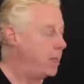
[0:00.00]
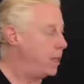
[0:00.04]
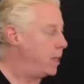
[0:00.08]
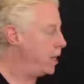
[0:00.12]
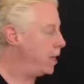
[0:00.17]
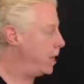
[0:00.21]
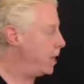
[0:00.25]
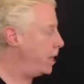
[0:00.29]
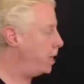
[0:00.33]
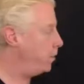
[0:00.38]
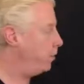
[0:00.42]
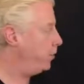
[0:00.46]

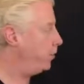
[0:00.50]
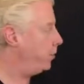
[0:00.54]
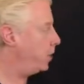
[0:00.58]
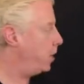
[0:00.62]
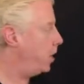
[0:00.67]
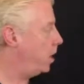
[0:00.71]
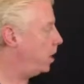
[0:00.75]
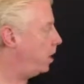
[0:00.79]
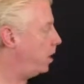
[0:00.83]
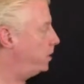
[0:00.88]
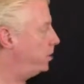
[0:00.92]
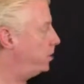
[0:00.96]
If the
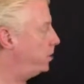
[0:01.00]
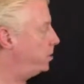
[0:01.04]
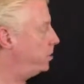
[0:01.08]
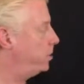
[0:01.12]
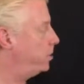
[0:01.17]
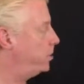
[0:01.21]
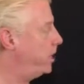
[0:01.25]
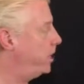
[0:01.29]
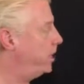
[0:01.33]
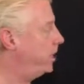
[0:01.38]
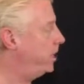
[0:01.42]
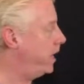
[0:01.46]
client doesn't
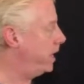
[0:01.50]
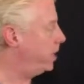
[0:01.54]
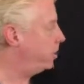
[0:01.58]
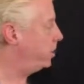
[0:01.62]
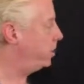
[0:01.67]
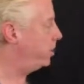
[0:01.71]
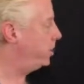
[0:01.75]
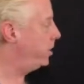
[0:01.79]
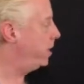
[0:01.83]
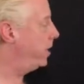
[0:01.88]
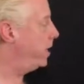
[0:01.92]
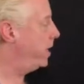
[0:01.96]
take
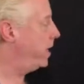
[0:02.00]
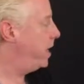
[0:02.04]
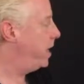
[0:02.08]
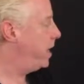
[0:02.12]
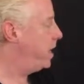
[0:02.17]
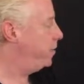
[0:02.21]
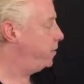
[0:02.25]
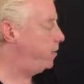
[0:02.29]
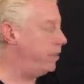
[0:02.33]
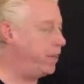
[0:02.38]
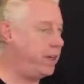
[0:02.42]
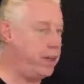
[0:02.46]
action,
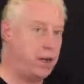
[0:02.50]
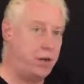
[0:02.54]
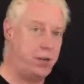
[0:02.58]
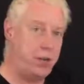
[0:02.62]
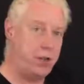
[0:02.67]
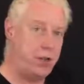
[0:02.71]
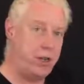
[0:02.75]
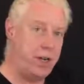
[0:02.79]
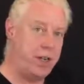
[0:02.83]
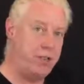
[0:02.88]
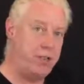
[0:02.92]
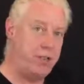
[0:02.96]
if they don't
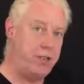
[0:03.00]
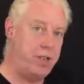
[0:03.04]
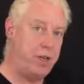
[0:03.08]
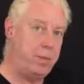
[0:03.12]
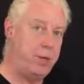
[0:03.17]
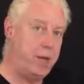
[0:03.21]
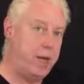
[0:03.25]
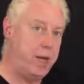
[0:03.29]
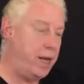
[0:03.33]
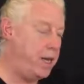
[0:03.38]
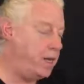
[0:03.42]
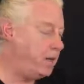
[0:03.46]
change their
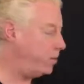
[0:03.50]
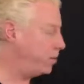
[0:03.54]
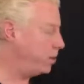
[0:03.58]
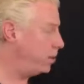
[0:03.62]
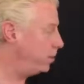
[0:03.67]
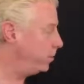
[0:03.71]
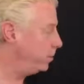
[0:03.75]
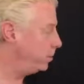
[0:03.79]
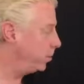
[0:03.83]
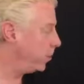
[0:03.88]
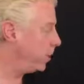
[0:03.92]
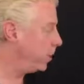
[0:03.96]
behavior,
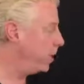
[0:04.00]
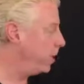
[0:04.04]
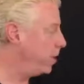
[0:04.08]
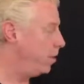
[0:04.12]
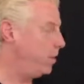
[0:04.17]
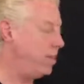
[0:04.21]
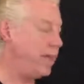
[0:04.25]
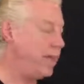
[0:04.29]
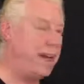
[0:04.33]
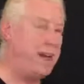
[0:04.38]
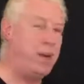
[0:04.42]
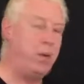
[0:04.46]

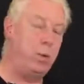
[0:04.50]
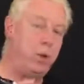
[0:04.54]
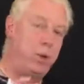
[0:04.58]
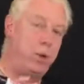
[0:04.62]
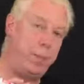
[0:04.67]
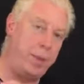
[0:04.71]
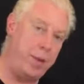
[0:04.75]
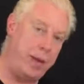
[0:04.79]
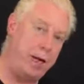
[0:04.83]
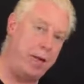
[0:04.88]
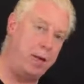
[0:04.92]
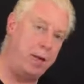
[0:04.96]
then it will
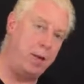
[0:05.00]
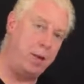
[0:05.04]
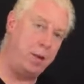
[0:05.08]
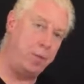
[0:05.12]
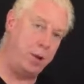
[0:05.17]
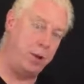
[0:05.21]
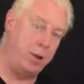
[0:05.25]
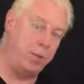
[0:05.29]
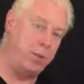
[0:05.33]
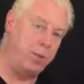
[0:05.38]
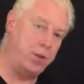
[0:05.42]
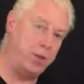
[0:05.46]
appear that the
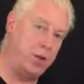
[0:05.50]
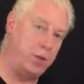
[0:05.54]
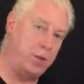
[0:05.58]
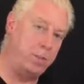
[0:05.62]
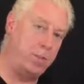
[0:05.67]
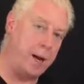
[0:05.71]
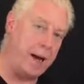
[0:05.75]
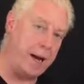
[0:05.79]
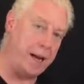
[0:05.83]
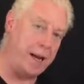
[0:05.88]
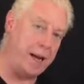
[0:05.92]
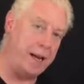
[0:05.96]
problems come
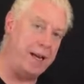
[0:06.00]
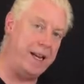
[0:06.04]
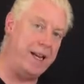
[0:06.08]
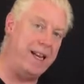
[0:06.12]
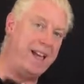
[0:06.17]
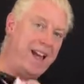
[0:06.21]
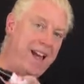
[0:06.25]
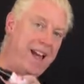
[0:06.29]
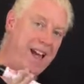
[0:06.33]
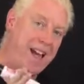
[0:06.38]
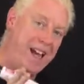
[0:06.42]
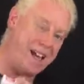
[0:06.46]
back. It
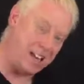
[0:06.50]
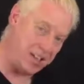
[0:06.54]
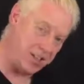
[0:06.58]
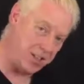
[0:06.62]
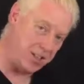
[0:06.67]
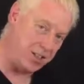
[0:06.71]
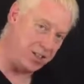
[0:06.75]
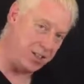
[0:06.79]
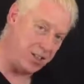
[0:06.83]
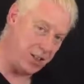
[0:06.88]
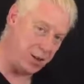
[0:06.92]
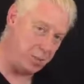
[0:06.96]

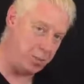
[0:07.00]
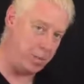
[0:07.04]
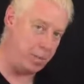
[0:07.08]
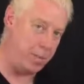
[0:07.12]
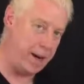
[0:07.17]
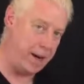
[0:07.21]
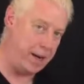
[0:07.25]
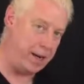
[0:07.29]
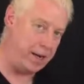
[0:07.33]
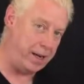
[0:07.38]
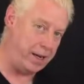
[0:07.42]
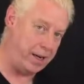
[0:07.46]
hasn't come
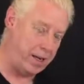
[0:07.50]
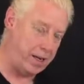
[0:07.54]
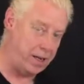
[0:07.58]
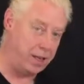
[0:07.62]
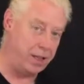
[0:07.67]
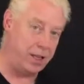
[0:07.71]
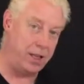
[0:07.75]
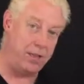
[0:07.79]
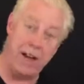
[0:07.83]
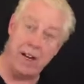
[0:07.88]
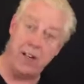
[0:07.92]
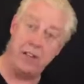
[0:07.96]
back,
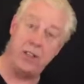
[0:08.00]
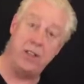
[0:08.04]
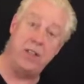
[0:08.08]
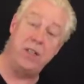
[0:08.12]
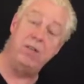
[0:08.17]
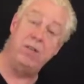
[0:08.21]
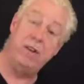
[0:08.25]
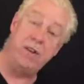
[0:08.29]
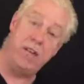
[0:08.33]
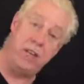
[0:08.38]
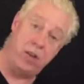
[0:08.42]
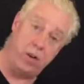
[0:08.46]
they've actually
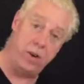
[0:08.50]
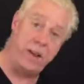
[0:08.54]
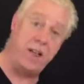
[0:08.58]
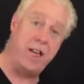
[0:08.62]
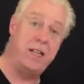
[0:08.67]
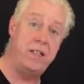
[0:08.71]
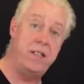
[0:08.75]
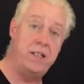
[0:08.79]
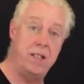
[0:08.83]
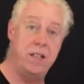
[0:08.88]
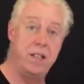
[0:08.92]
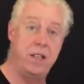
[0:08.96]

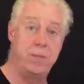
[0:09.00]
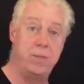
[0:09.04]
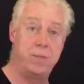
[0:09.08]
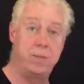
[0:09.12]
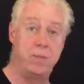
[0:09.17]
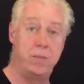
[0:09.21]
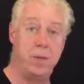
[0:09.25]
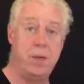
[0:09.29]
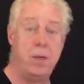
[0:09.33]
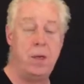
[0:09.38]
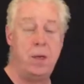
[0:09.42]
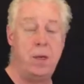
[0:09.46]
recreated it,
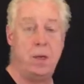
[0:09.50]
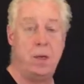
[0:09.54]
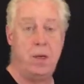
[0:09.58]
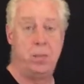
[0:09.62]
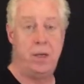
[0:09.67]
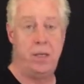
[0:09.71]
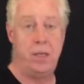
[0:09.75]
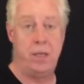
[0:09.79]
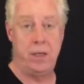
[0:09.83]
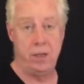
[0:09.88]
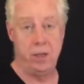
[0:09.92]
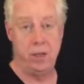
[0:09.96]

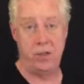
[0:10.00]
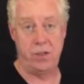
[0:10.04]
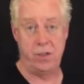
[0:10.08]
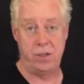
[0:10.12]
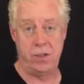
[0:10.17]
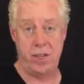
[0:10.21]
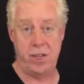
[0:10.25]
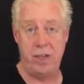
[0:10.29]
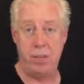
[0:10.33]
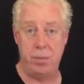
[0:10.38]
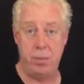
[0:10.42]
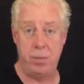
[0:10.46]
because the
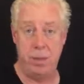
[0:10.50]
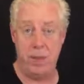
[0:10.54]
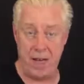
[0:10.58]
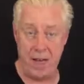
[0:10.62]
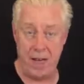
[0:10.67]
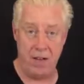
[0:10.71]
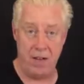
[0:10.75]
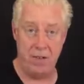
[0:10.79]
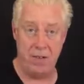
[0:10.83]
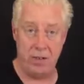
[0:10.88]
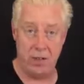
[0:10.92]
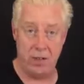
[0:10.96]
same
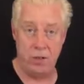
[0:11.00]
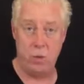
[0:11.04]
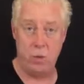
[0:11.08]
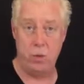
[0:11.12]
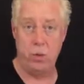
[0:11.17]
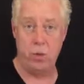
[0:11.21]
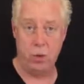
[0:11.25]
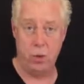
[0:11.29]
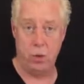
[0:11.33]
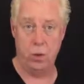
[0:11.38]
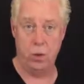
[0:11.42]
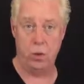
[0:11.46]
behaviors will
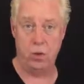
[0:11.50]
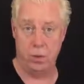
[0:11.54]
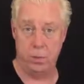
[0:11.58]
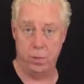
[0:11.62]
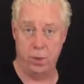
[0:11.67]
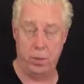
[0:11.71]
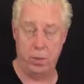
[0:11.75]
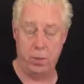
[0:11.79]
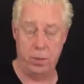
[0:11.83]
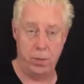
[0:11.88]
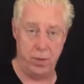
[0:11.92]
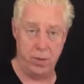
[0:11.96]
have caused the
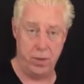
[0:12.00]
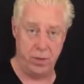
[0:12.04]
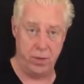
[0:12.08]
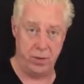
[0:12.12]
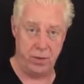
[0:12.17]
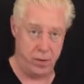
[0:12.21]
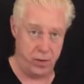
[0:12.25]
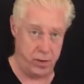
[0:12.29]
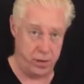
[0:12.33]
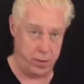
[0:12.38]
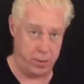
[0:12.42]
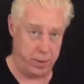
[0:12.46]
problem in the
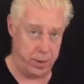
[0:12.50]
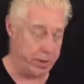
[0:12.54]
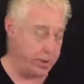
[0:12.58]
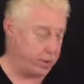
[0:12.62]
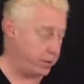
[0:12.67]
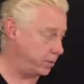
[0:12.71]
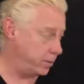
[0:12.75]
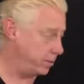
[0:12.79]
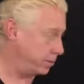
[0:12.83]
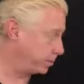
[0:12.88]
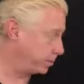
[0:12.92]
first place.